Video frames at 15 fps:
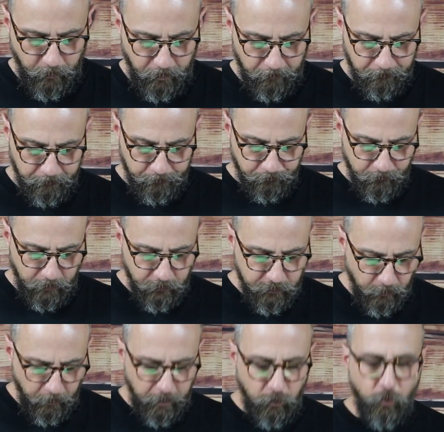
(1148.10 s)
in. There's
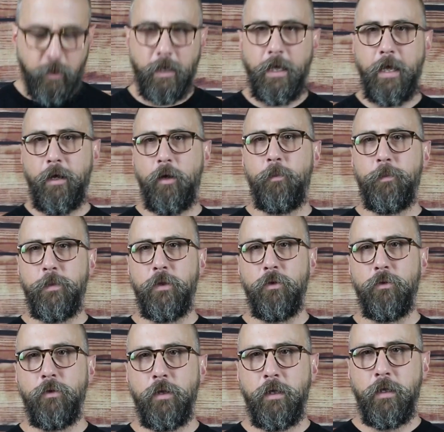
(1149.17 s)
somebody who can help
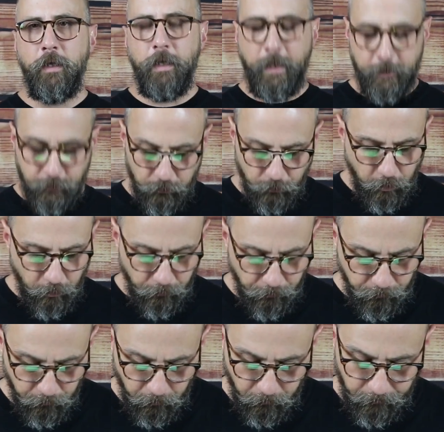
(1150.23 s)
you as you go
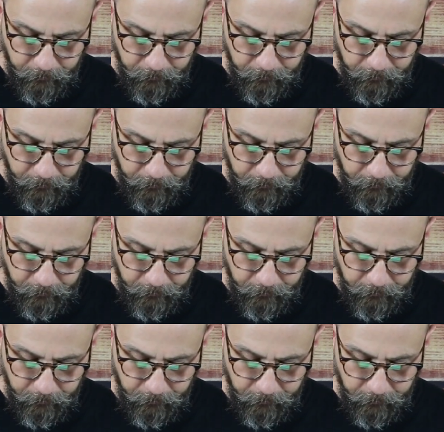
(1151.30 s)
through